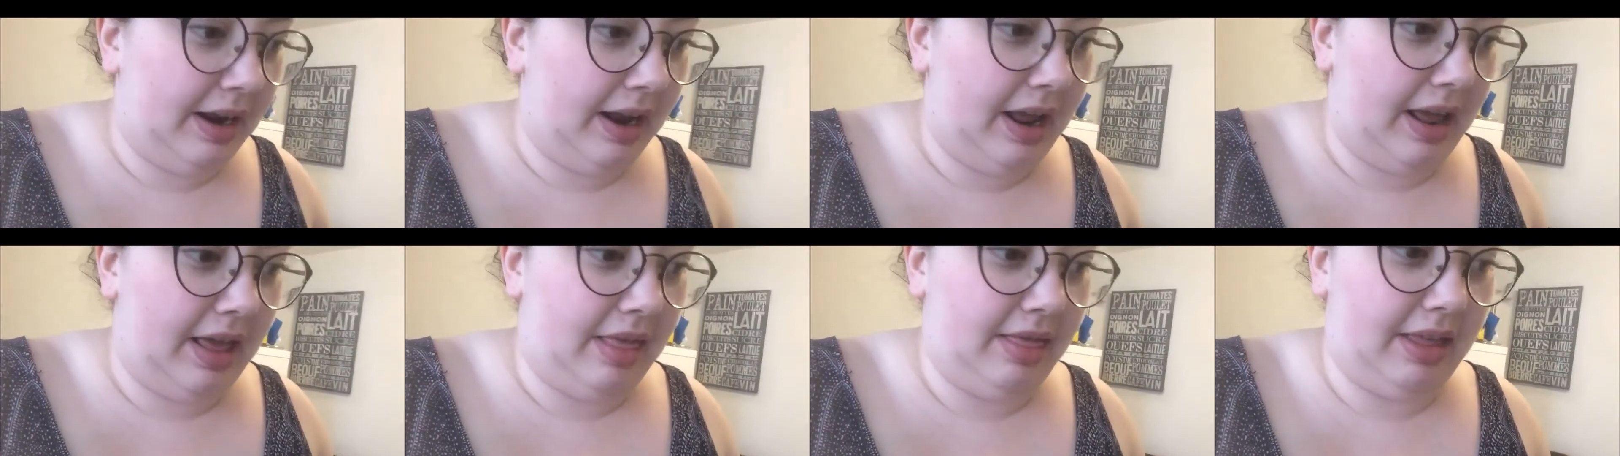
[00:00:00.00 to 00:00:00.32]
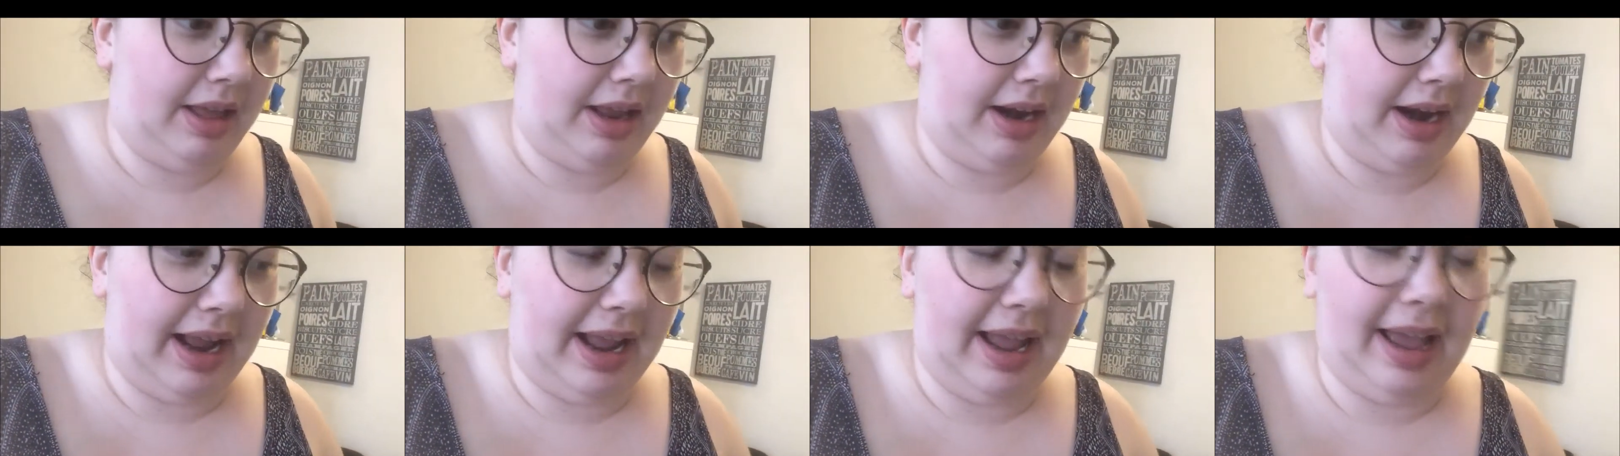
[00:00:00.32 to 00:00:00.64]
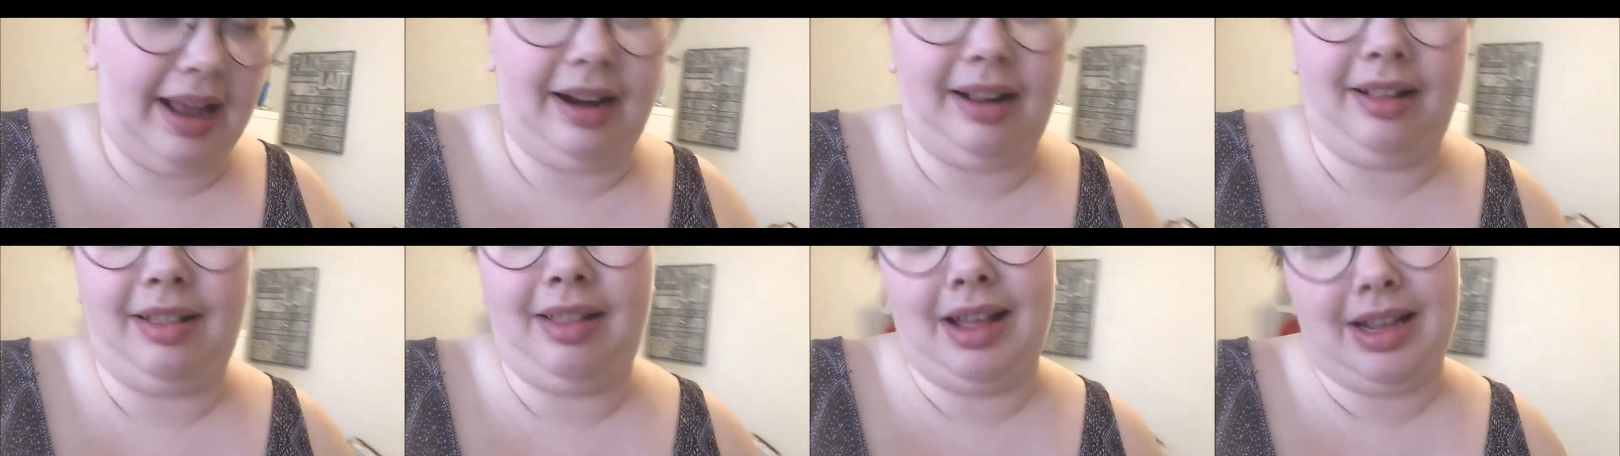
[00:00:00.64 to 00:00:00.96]
And then I
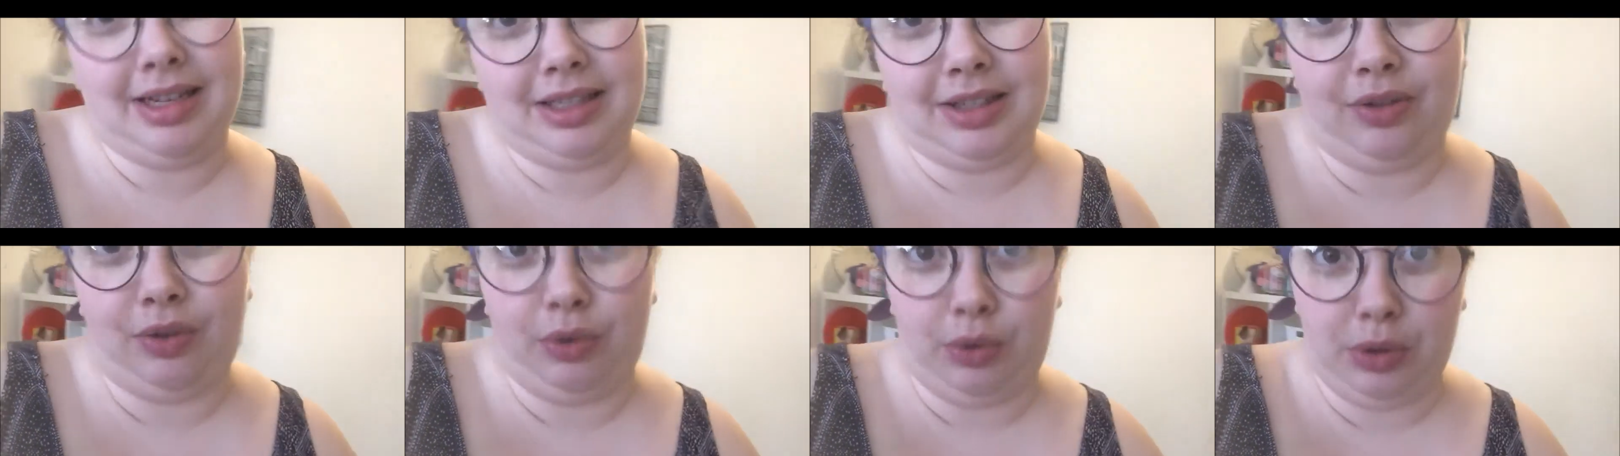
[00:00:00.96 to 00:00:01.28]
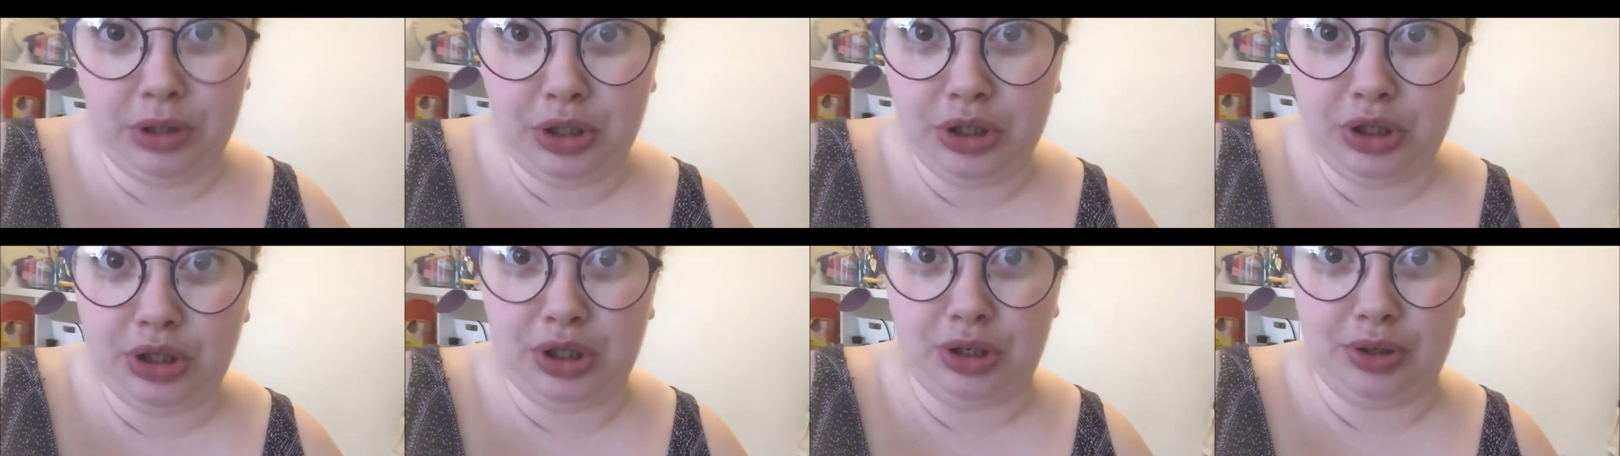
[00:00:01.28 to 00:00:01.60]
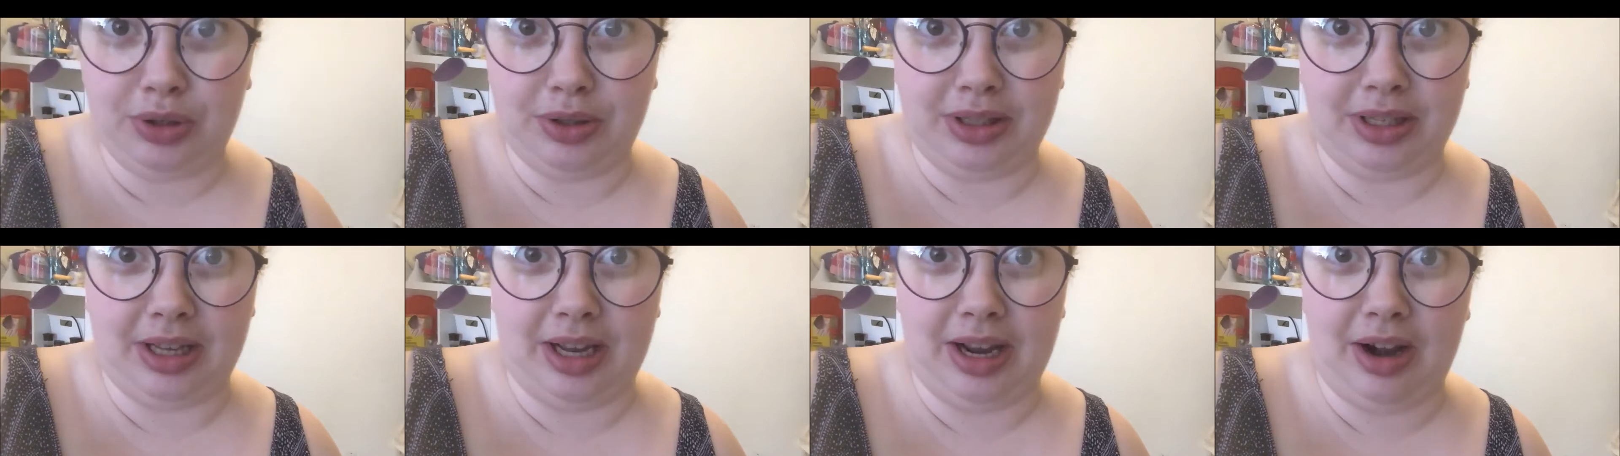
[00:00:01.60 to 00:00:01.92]
had a glass of orange
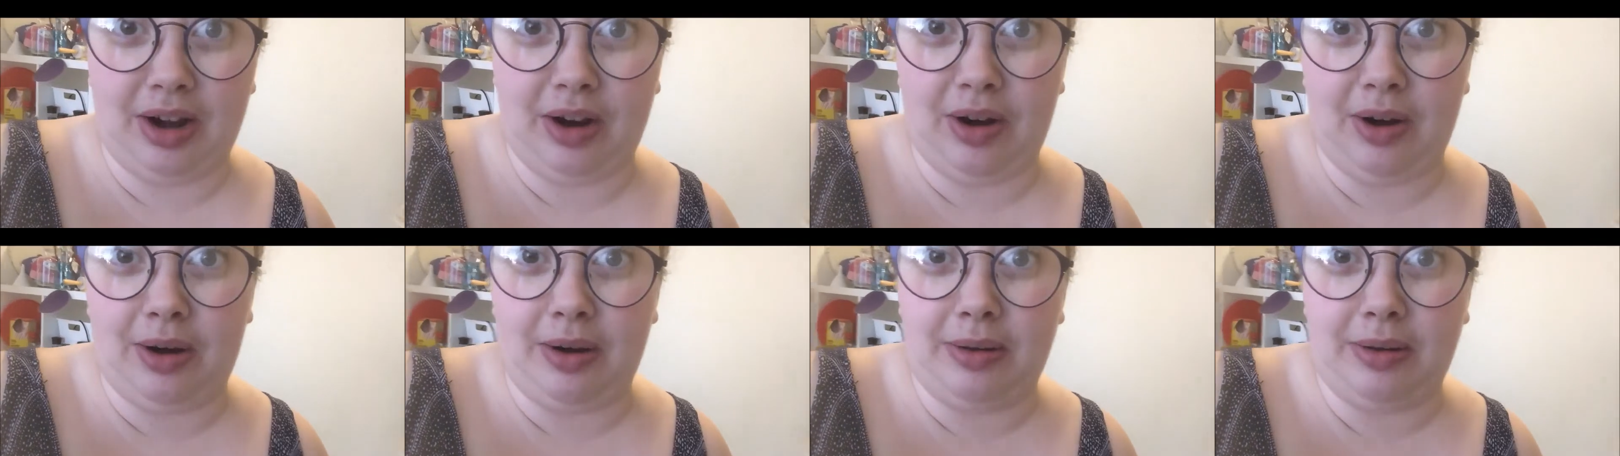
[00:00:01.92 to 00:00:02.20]
juice later,